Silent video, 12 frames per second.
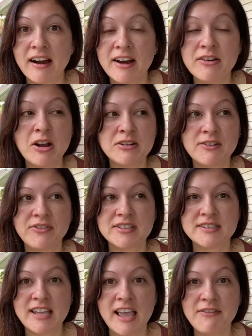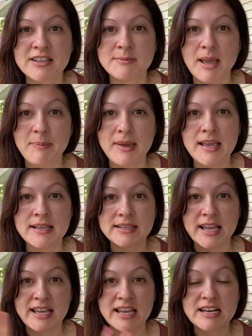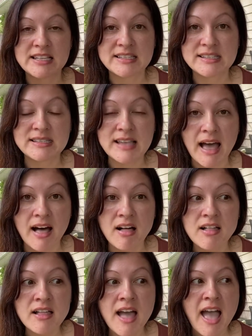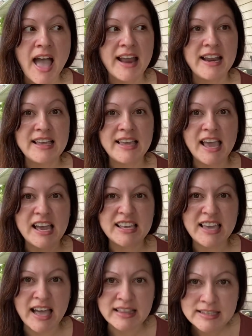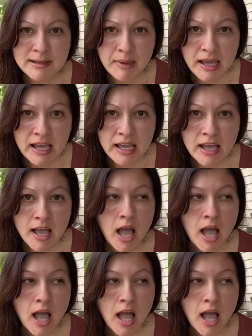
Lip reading: I don't know to feel safe because maybe he's like in a cell and he can't get to me